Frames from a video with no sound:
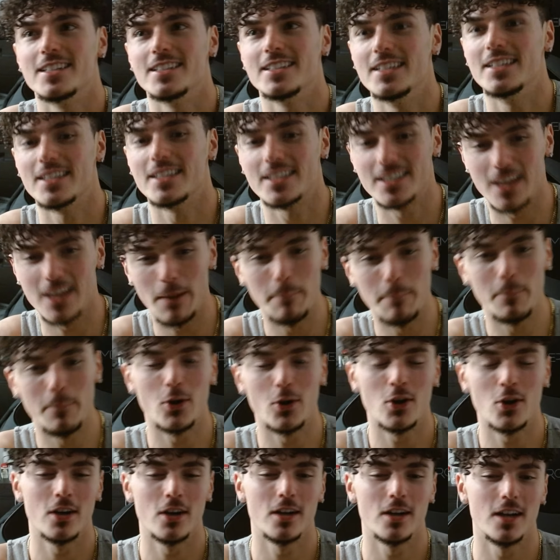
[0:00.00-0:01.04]

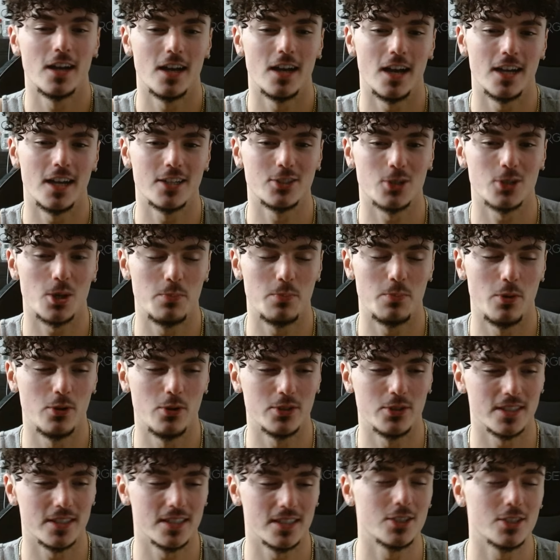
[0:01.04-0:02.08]
December I started
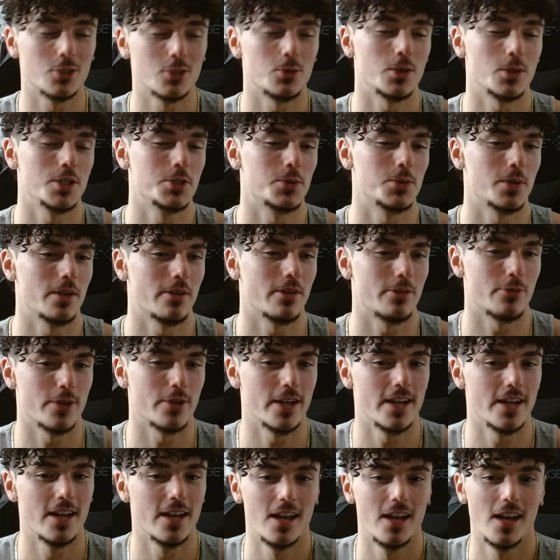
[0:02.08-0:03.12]
posting. This is
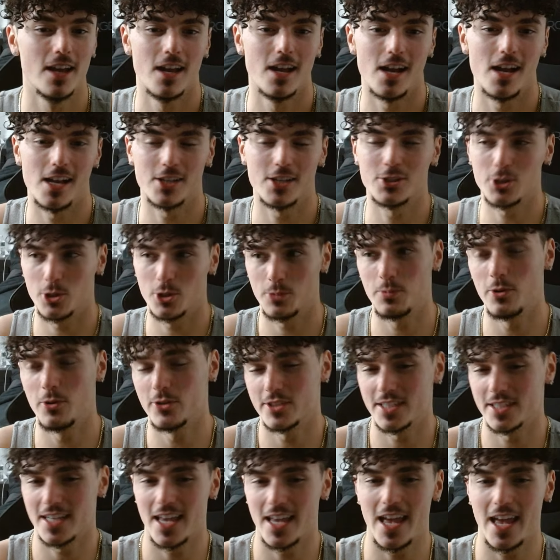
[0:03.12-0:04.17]
2023. I started
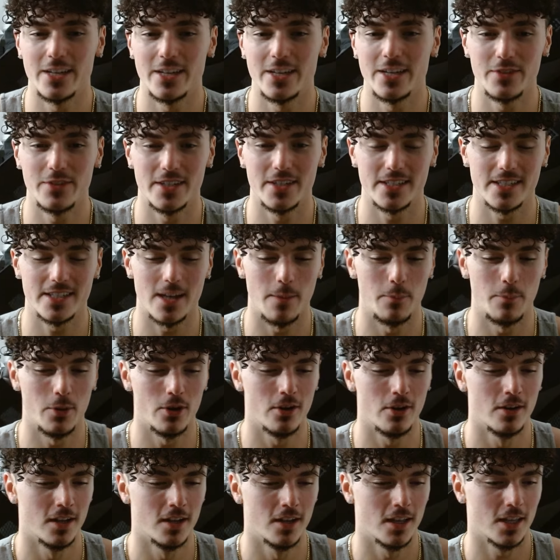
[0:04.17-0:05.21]
posting end of
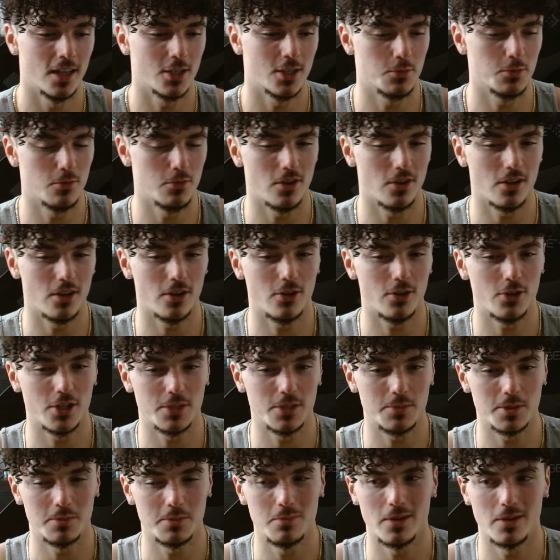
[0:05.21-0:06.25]
December because we were on
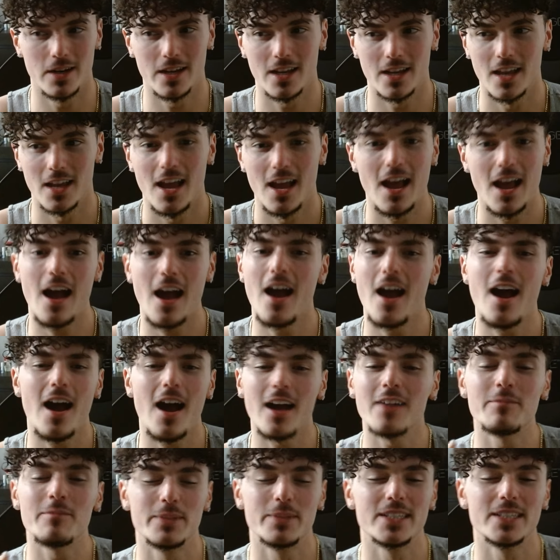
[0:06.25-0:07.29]
Christmas break. I,
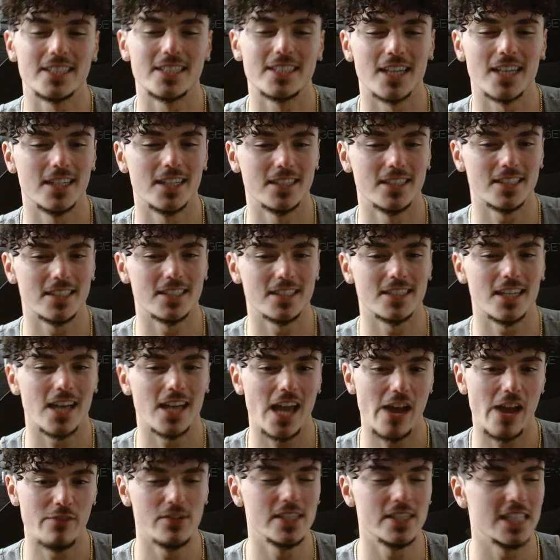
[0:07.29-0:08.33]
I've been saying this. It's like
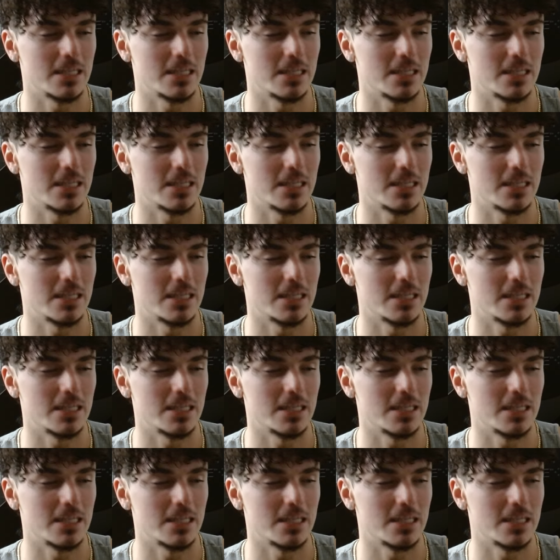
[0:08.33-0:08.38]
every